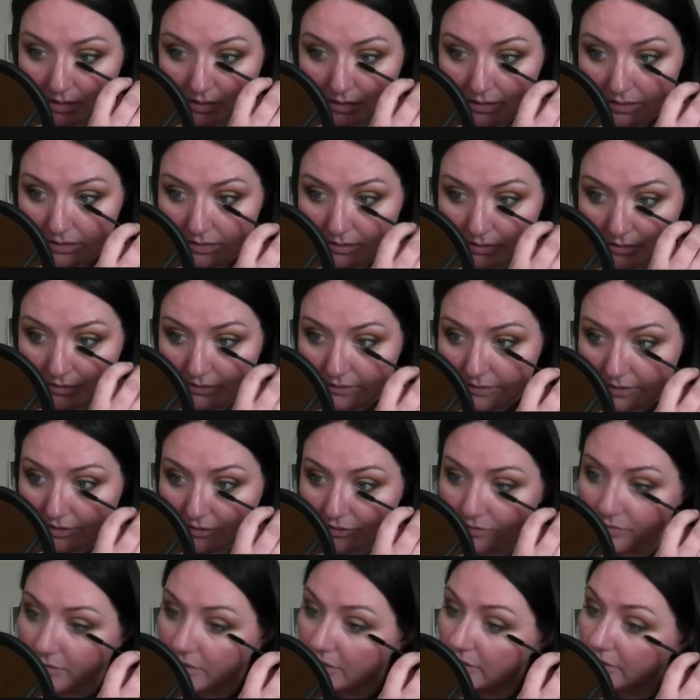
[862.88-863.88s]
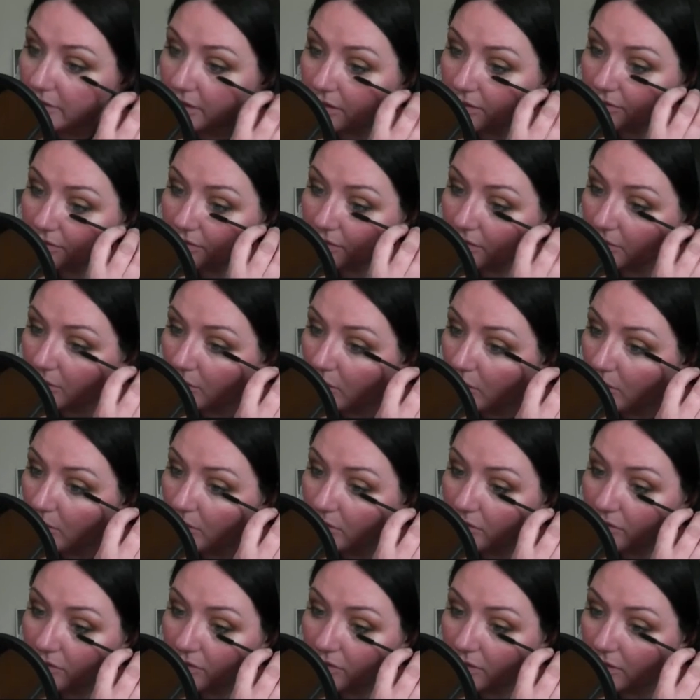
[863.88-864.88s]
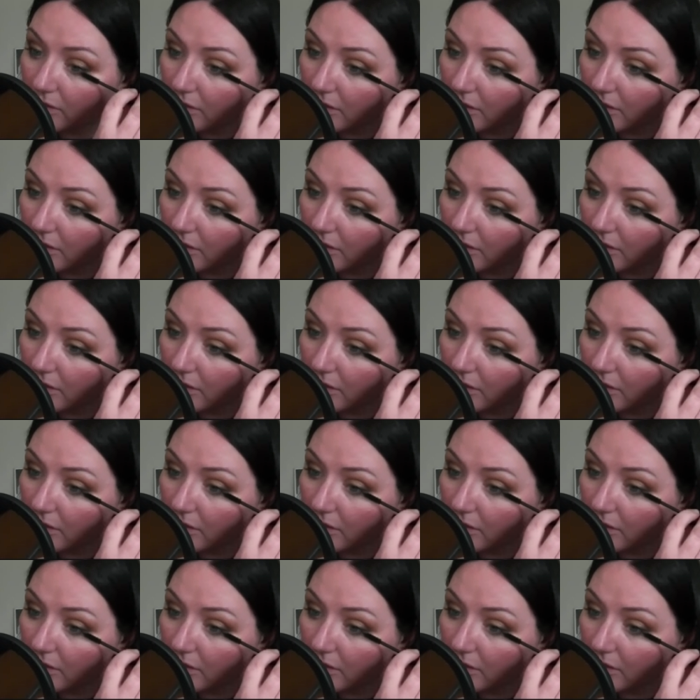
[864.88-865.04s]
Nothing to say for myself at the moment.